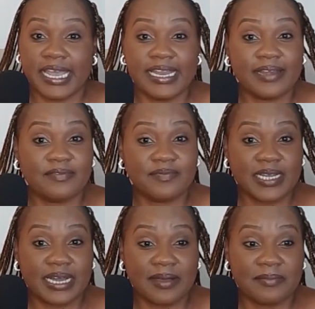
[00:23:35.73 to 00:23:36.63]
and I've
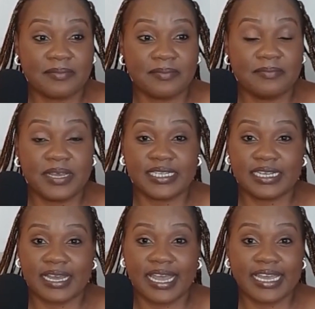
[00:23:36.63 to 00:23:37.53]
become
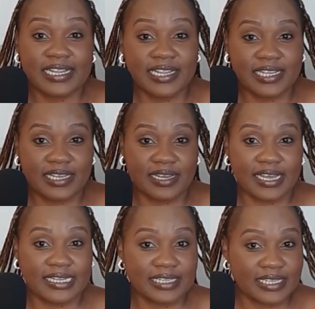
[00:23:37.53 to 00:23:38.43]
better, healthier,
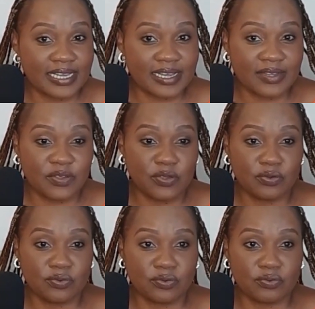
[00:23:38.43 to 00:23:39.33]
healthier,
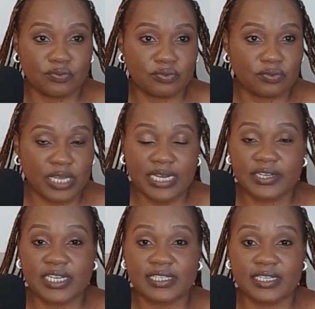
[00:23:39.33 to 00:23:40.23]
you know,
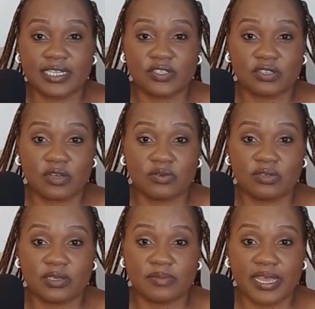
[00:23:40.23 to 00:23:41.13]
areas that I
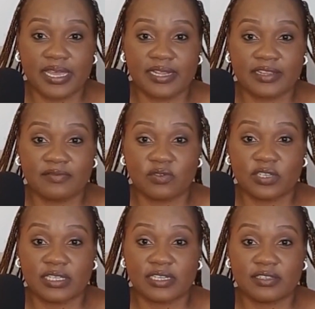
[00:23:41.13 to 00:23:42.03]
struggled in my health. I've
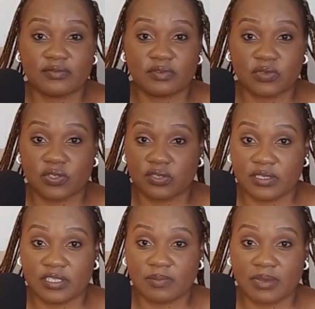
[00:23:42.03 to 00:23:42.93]
gotten that information
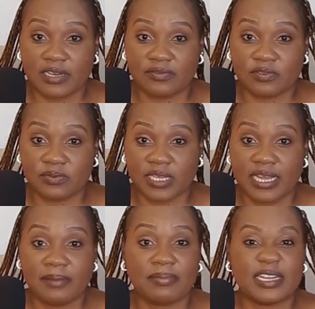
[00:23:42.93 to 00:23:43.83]
in these platforms.
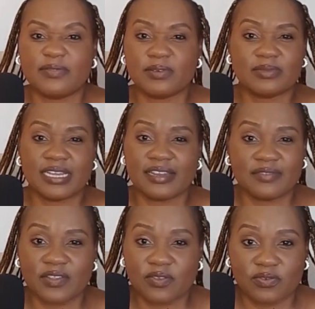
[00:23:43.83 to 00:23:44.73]
Platforms I
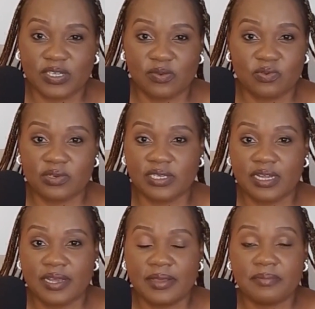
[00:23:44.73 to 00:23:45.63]
never thought I
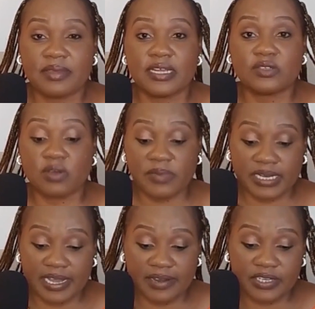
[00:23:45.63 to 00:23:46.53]
would be there. So I'm
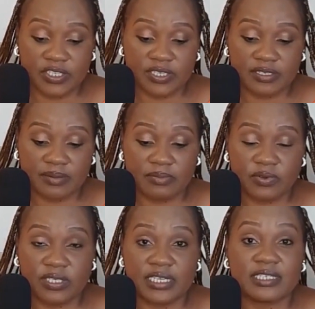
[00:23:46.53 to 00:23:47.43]
encouraging
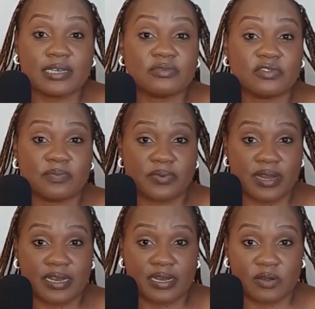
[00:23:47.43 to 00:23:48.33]
somebody in terms of
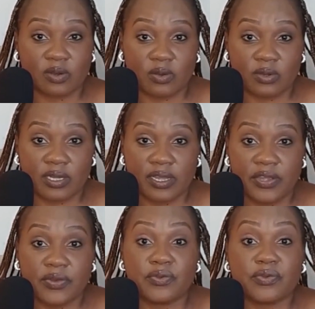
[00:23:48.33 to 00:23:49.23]
brand and outlook.
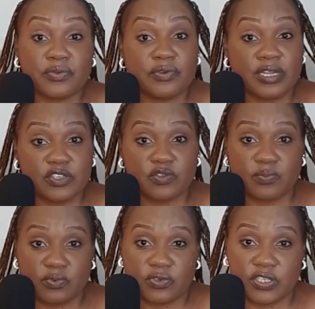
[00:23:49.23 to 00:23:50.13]
Do you need
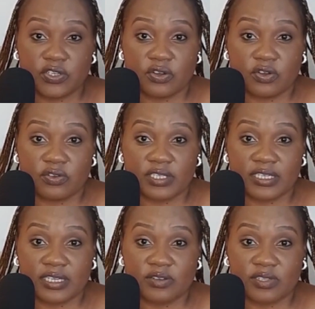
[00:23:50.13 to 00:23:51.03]
to put in your
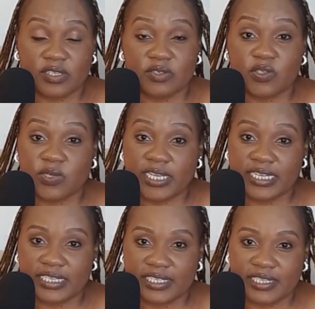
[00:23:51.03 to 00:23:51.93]
content out there so that we
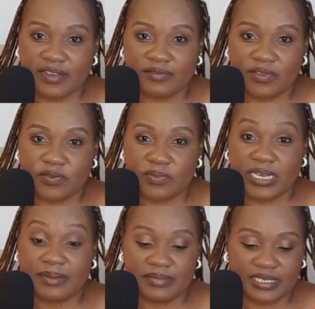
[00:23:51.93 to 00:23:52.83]
can discover you?
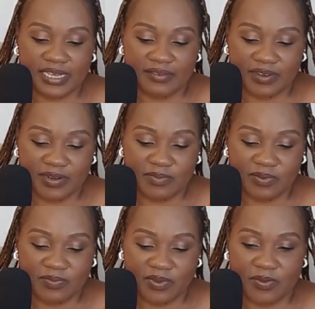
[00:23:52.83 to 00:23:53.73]
Become
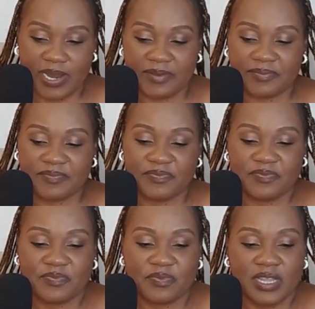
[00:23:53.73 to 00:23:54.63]
discoverable, right?
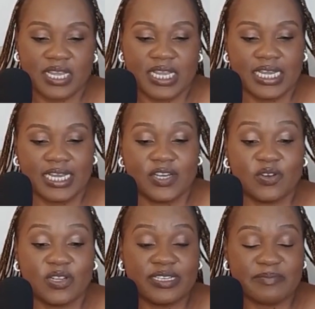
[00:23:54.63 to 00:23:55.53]

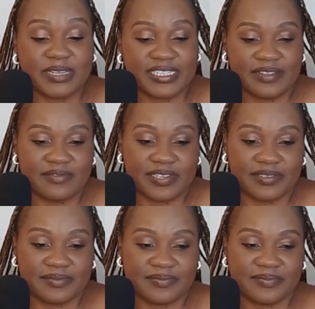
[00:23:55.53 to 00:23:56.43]
Goal number
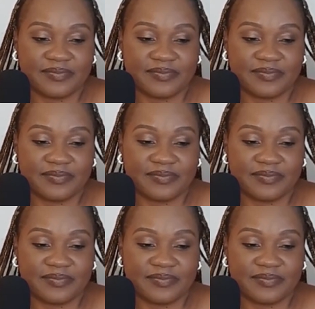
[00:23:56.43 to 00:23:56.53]
seven.